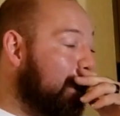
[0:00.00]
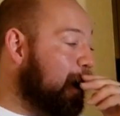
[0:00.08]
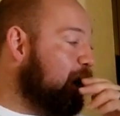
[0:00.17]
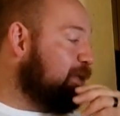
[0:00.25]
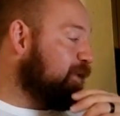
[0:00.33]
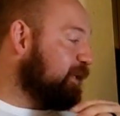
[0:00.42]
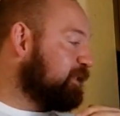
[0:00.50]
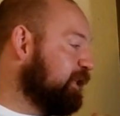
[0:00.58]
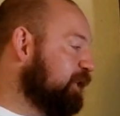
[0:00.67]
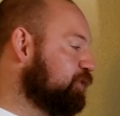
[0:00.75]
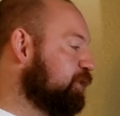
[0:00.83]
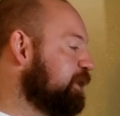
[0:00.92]
Uh, the
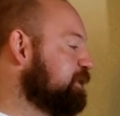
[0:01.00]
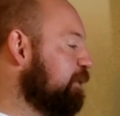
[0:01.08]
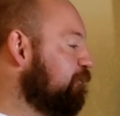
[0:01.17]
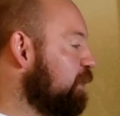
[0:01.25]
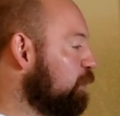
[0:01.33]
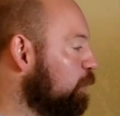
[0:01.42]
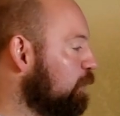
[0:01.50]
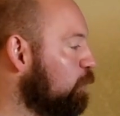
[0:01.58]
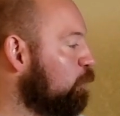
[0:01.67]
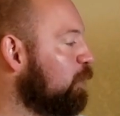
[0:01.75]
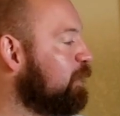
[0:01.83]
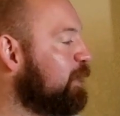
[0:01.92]
accessories I follow a
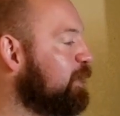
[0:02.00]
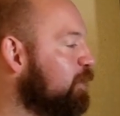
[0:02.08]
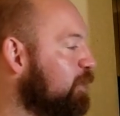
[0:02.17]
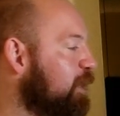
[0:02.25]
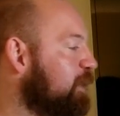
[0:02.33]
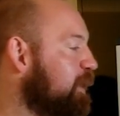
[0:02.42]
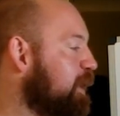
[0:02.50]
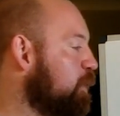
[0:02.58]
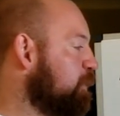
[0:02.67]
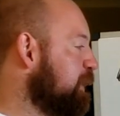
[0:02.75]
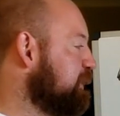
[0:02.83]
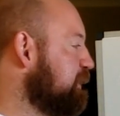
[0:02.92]
little more linearly. They
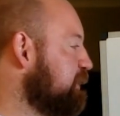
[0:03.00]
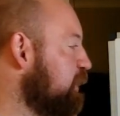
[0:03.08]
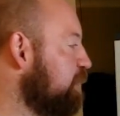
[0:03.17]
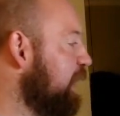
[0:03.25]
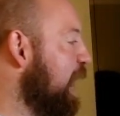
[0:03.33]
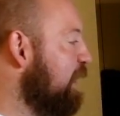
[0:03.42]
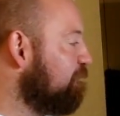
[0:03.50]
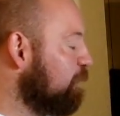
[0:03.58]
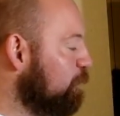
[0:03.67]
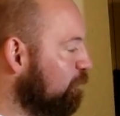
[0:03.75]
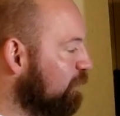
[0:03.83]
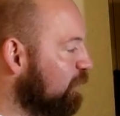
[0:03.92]
don't necessarily have to
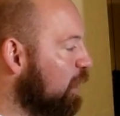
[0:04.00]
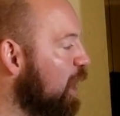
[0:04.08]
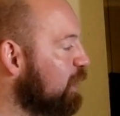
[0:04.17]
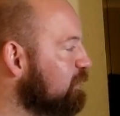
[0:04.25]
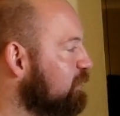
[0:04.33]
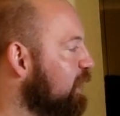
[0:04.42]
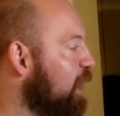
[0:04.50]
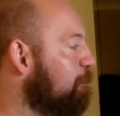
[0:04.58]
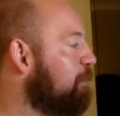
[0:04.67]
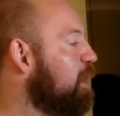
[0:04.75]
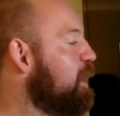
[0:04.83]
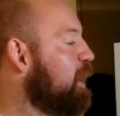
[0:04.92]
move in
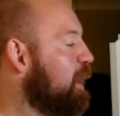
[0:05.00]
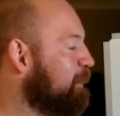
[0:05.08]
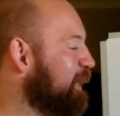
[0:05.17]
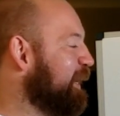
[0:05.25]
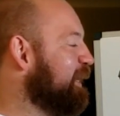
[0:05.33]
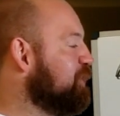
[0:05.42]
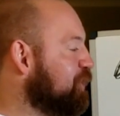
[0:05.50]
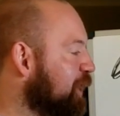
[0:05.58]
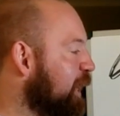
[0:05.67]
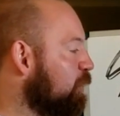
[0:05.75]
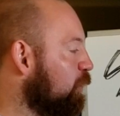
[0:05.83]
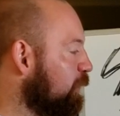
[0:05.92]
lockstep. I mean, in
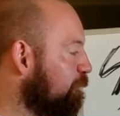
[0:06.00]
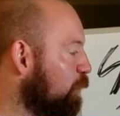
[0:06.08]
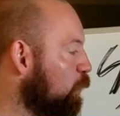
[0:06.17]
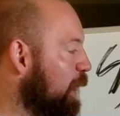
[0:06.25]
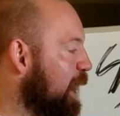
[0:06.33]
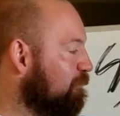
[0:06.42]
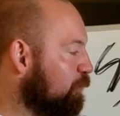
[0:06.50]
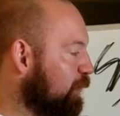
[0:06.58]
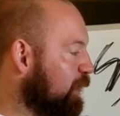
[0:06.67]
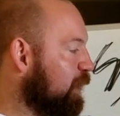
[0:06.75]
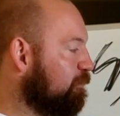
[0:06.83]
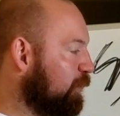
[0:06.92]
general, if you have a
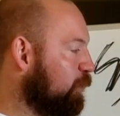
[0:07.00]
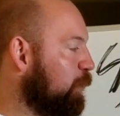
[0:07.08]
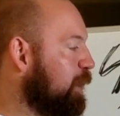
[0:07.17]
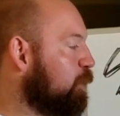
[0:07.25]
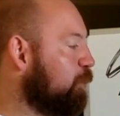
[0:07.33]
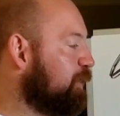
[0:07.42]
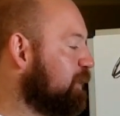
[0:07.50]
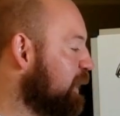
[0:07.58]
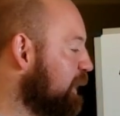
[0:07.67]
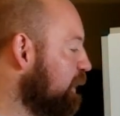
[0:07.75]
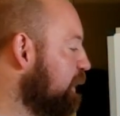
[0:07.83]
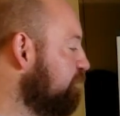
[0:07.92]
recovery week with a
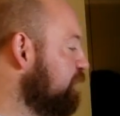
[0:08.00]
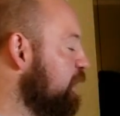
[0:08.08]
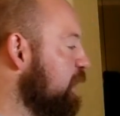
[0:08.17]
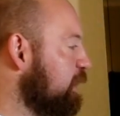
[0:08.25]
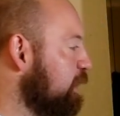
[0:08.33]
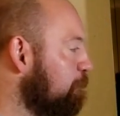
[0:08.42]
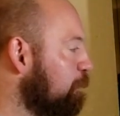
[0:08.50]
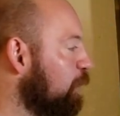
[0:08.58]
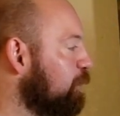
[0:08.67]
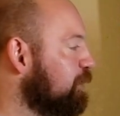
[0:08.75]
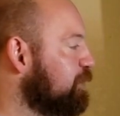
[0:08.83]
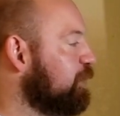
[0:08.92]
deadlift, you're not going to
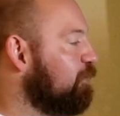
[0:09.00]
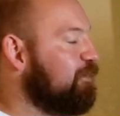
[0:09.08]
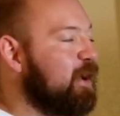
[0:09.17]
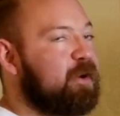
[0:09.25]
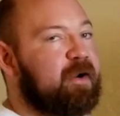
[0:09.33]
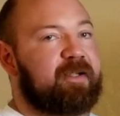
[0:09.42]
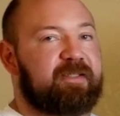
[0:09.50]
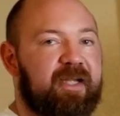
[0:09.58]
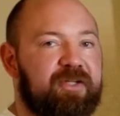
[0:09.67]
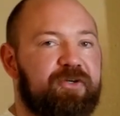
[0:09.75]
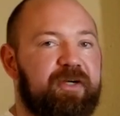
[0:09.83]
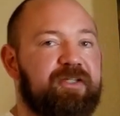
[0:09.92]
blow yourself out on
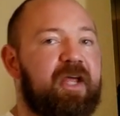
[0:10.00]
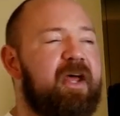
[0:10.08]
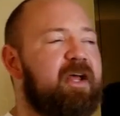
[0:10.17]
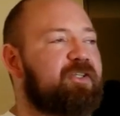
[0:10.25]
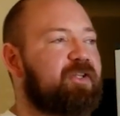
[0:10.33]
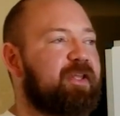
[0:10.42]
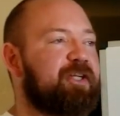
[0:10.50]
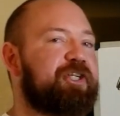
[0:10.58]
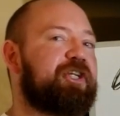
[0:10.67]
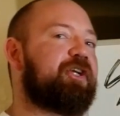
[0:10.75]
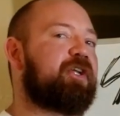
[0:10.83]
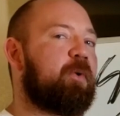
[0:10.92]
accessories. So they
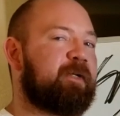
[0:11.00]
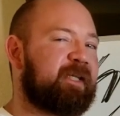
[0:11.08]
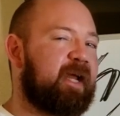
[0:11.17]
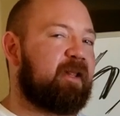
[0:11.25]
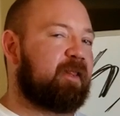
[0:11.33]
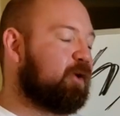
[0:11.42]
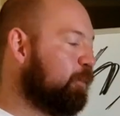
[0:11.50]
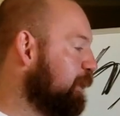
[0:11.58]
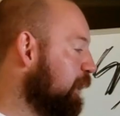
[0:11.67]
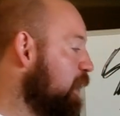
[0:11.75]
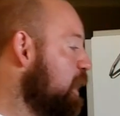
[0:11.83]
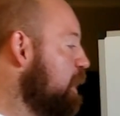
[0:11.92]
should coincide a little
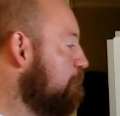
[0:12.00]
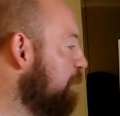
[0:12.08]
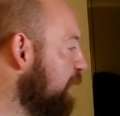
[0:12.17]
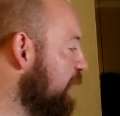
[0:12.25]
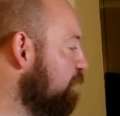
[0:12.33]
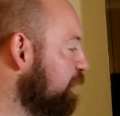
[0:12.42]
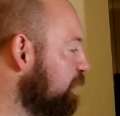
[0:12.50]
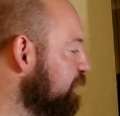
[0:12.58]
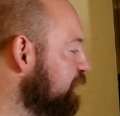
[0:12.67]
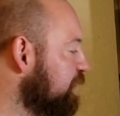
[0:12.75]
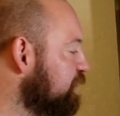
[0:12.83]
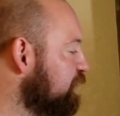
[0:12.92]
bit. But I really
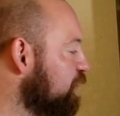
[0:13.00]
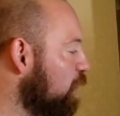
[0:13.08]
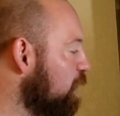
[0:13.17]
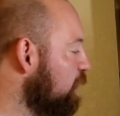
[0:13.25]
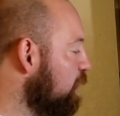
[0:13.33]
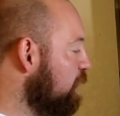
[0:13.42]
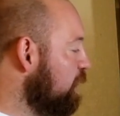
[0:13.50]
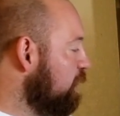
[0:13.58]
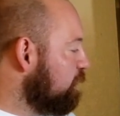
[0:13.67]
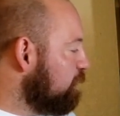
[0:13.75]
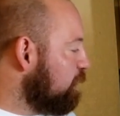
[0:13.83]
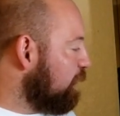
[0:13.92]
just start
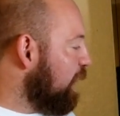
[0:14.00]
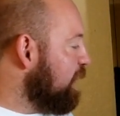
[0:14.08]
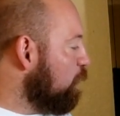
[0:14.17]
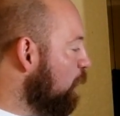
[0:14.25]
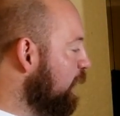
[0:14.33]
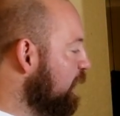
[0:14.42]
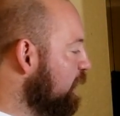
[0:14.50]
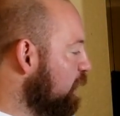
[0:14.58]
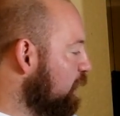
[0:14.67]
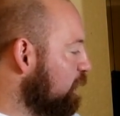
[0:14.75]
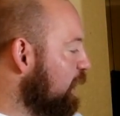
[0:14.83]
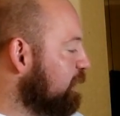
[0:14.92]
lightweight,
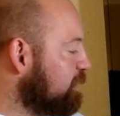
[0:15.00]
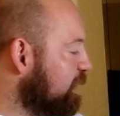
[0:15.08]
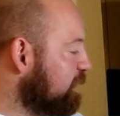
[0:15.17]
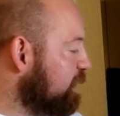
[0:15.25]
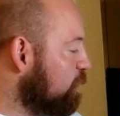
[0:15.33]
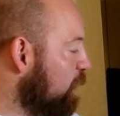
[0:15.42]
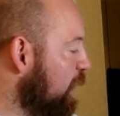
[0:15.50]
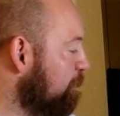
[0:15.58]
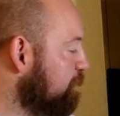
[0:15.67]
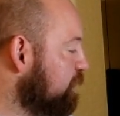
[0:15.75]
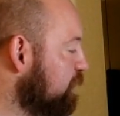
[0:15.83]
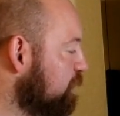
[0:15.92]
a lot of sets and reps.